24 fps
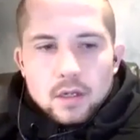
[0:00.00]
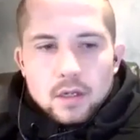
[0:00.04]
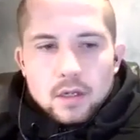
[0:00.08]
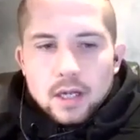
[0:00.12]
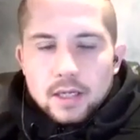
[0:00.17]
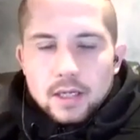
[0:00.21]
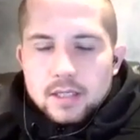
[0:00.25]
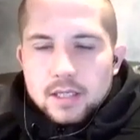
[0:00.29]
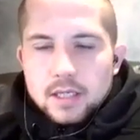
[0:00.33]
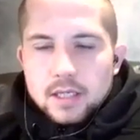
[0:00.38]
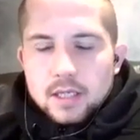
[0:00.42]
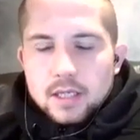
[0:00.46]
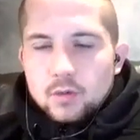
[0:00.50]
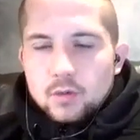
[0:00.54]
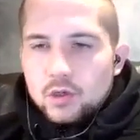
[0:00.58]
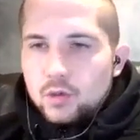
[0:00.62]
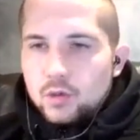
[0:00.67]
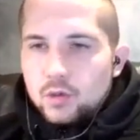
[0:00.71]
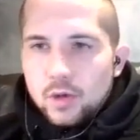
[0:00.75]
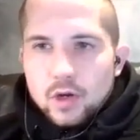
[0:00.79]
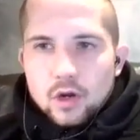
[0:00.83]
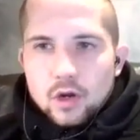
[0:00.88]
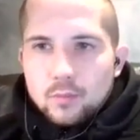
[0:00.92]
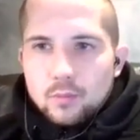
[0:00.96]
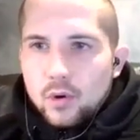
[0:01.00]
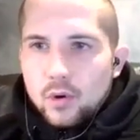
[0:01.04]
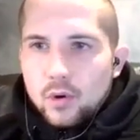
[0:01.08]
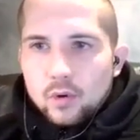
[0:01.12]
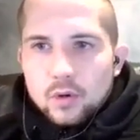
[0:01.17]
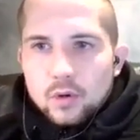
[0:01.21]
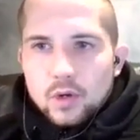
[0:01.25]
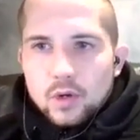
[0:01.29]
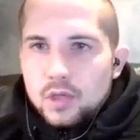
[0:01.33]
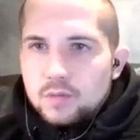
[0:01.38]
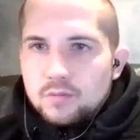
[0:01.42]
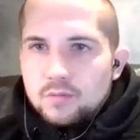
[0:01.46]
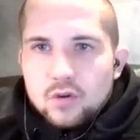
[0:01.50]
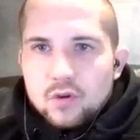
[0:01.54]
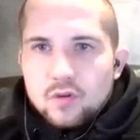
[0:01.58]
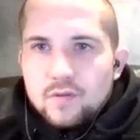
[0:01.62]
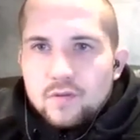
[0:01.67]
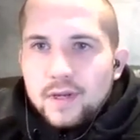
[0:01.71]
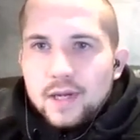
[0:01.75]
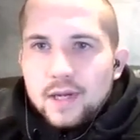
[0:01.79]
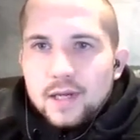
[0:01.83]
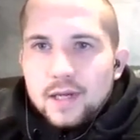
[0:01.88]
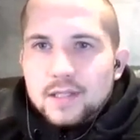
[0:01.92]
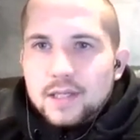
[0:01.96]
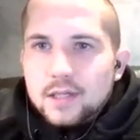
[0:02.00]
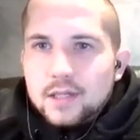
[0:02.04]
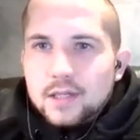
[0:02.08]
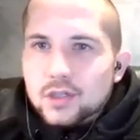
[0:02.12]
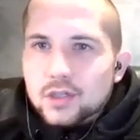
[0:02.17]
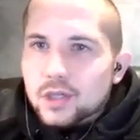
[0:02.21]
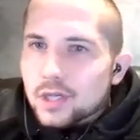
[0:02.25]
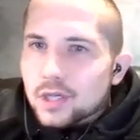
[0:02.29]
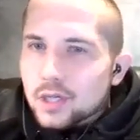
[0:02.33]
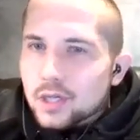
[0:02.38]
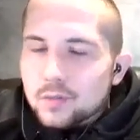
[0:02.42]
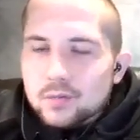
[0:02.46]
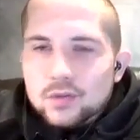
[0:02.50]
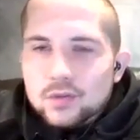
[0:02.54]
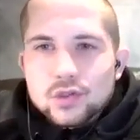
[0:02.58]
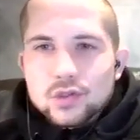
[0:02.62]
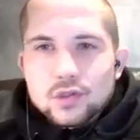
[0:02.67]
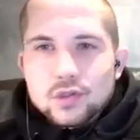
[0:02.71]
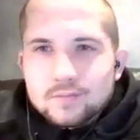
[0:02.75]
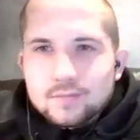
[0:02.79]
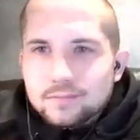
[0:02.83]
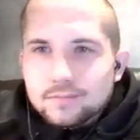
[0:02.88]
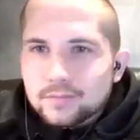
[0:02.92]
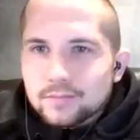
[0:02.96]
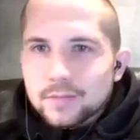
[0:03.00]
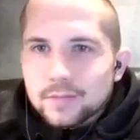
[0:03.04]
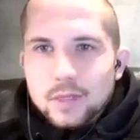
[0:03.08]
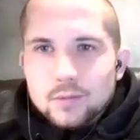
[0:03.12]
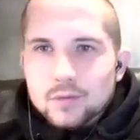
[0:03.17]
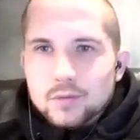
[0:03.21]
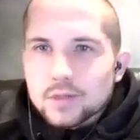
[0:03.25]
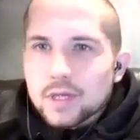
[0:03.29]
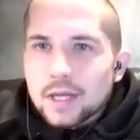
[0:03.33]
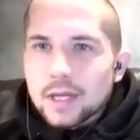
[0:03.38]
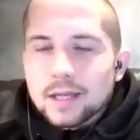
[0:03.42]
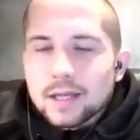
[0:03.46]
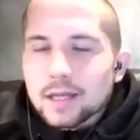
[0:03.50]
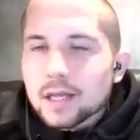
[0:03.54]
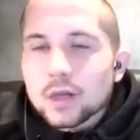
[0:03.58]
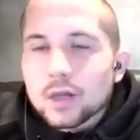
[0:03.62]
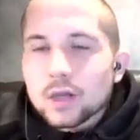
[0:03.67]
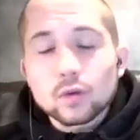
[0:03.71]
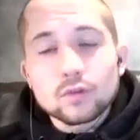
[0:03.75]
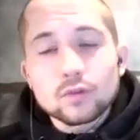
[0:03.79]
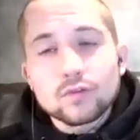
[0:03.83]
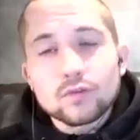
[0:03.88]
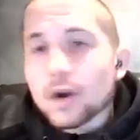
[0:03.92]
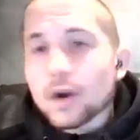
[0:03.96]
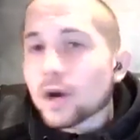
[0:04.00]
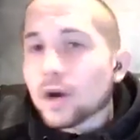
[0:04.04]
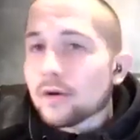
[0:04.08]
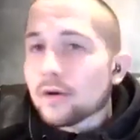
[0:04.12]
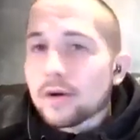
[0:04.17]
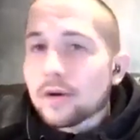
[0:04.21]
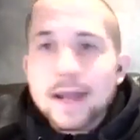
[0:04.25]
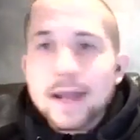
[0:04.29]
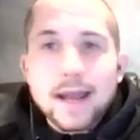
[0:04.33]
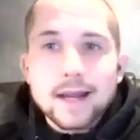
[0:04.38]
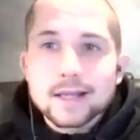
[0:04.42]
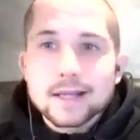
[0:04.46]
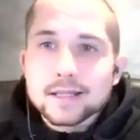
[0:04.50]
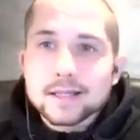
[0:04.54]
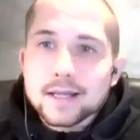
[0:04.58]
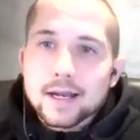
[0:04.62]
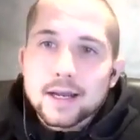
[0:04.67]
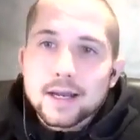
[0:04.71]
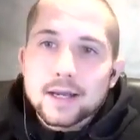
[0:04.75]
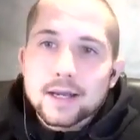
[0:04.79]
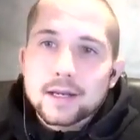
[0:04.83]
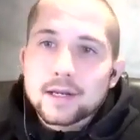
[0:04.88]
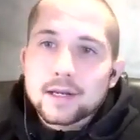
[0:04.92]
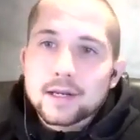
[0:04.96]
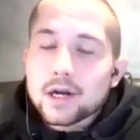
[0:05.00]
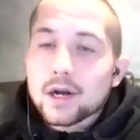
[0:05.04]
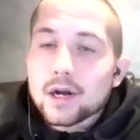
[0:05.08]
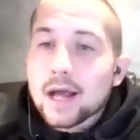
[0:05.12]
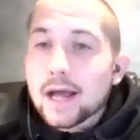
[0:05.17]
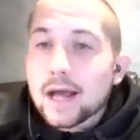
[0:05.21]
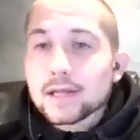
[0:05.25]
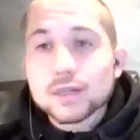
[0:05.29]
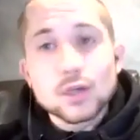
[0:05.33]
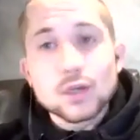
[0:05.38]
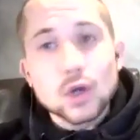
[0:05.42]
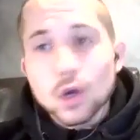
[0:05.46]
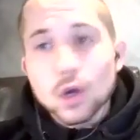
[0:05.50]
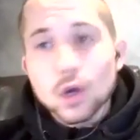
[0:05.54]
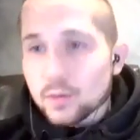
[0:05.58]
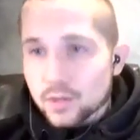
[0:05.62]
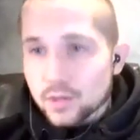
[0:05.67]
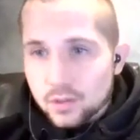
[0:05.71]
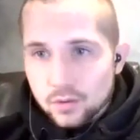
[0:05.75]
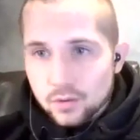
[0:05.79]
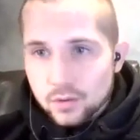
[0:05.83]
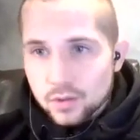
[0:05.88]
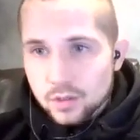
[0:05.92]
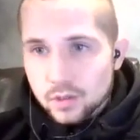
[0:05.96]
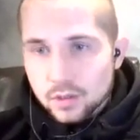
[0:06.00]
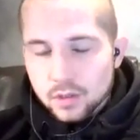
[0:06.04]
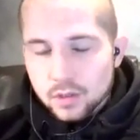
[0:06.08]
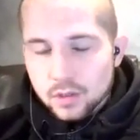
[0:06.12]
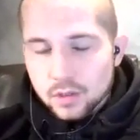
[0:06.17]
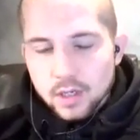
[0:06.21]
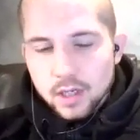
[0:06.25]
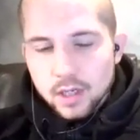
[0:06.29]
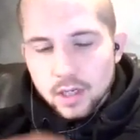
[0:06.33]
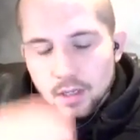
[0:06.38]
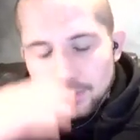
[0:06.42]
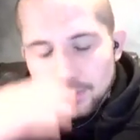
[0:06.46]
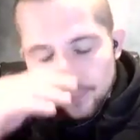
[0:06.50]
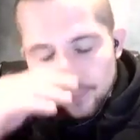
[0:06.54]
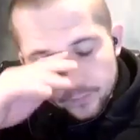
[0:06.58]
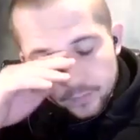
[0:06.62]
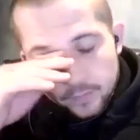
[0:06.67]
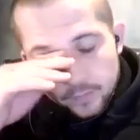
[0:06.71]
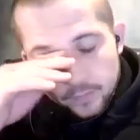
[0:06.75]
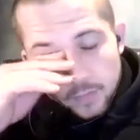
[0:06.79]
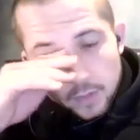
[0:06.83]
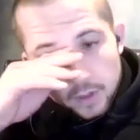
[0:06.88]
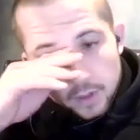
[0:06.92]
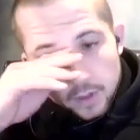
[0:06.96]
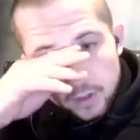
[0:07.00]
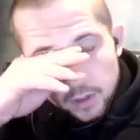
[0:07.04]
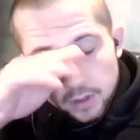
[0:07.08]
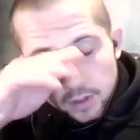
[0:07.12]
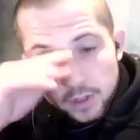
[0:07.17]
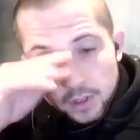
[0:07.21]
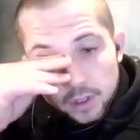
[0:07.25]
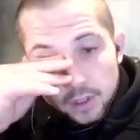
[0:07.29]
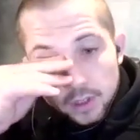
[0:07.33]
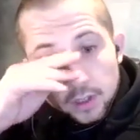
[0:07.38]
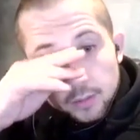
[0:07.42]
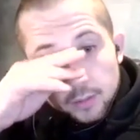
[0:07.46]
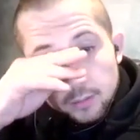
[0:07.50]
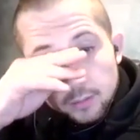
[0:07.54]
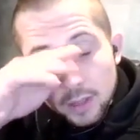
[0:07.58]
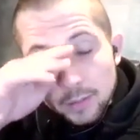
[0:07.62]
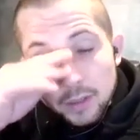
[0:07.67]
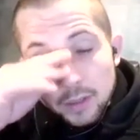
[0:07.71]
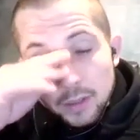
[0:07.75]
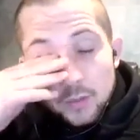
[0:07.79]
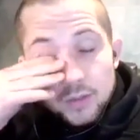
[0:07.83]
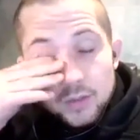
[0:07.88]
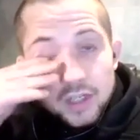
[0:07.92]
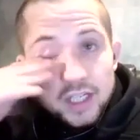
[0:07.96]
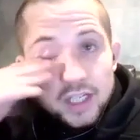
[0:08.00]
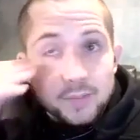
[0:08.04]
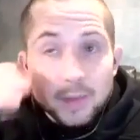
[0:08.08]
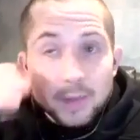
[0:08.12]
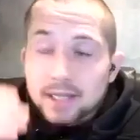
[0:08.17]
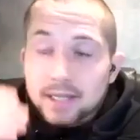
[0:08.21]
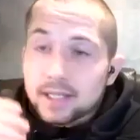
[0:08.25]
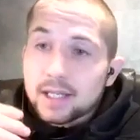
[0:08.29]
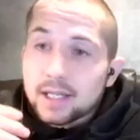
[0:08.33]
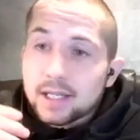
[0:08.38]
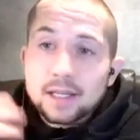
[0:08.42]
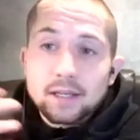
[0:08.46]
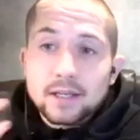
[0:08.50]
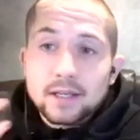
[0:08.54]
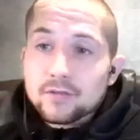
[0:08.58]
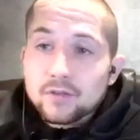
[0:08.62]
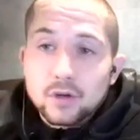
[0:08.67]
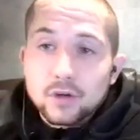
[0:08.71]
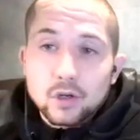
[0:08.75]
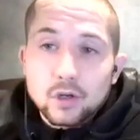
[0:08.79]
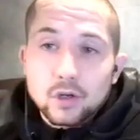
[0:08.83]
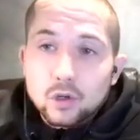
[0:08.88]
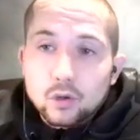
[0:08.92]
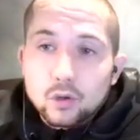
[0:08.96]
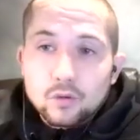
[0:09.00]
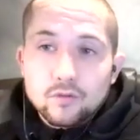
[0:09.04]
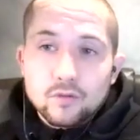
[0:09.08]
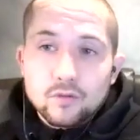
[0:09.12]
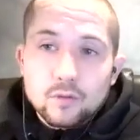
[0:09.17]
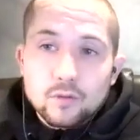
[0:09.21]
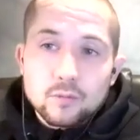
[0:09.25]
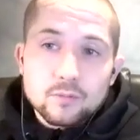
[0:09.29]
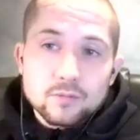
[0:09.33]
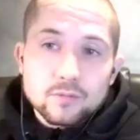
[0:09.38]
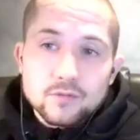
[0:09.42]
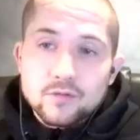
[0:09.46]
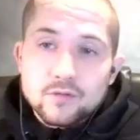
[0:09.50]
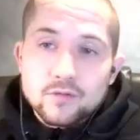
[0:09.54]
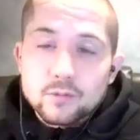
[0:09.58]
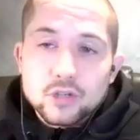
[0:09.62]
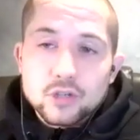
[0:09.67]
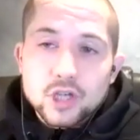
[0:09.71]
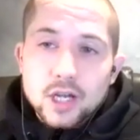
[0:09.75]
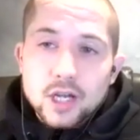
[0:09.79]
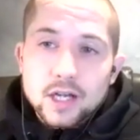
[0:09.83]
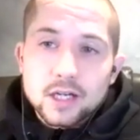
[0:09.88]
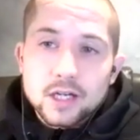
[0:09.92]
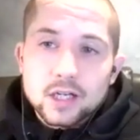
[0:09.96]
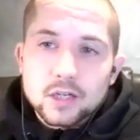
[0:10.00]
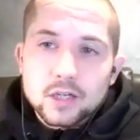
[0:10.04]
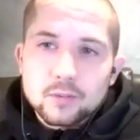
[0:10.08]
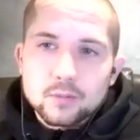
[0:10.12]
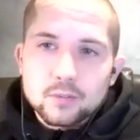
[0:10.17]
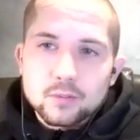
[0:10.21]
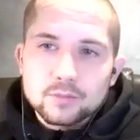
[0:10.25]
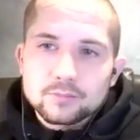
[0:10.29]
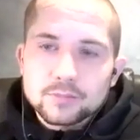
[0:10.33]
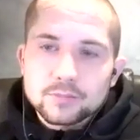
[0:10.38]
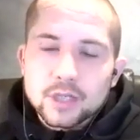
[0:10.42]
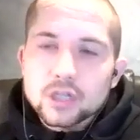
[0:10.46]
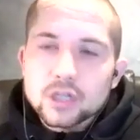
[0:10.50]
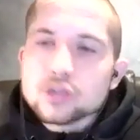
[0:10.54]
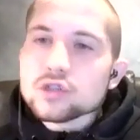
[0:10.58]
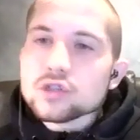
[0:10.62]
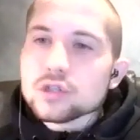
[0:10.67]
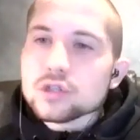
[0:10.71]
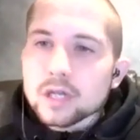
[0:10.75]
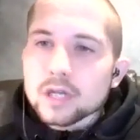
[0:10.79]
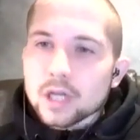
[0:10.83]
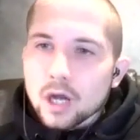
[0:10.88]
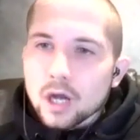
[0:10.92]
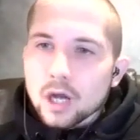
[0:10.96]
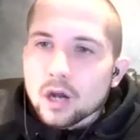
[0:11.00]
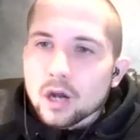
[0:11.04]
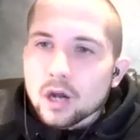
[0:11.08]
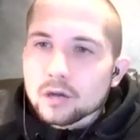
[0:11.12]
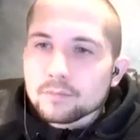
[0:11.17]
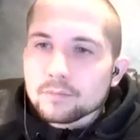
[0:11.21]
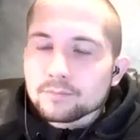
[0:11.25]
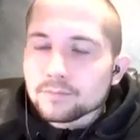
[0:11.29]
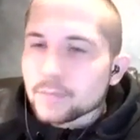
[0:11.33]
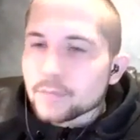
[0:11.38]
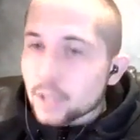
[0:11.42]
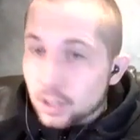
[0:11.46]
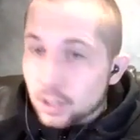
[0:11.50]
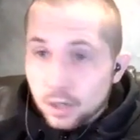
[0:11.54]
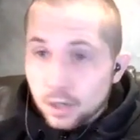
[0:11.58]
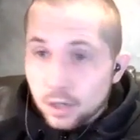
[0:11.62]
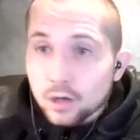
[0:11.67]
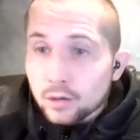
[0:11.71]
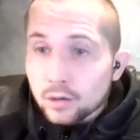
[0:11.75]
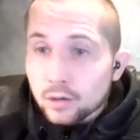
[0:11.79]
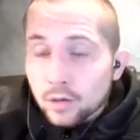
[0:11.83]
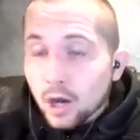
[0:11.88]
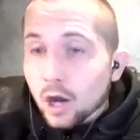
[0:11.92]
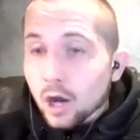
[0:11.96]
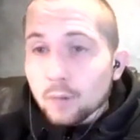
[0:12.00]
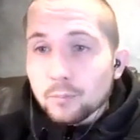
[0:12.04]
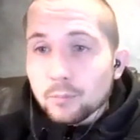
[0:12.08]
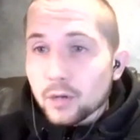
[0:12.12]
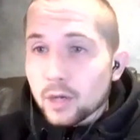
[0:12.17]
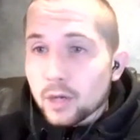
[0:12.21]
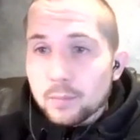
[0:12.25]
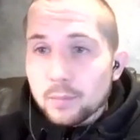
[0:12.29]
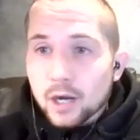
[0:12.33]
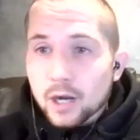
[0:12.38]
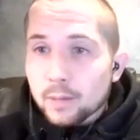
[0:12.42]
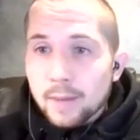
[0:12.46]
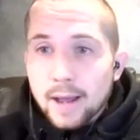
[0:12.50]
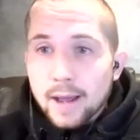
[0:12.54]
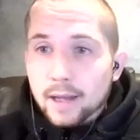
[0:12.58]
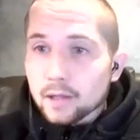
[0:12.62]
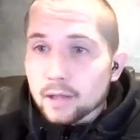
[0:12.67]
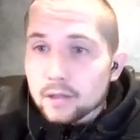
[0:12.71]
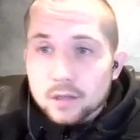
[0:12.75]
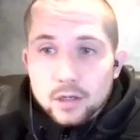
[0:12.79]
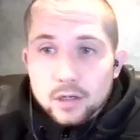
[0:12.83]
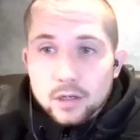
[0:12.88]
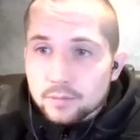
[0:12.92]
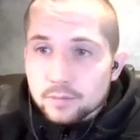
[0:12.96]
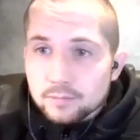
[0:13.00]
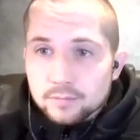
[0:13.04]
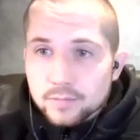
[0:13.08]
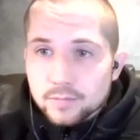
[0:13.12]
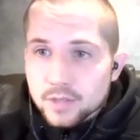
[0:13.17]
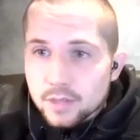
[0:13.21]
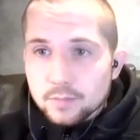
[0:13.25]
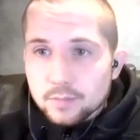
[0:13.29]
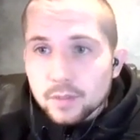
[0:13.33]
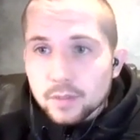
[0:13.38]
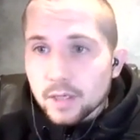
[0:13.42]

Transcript: and see which way your opponent is moving, etc. he was he was he looked very relaxed getting in there as he always does. Um, maybe he was expecting a different look from from Chandler, but he just he got he got caught by the better man than I. Simple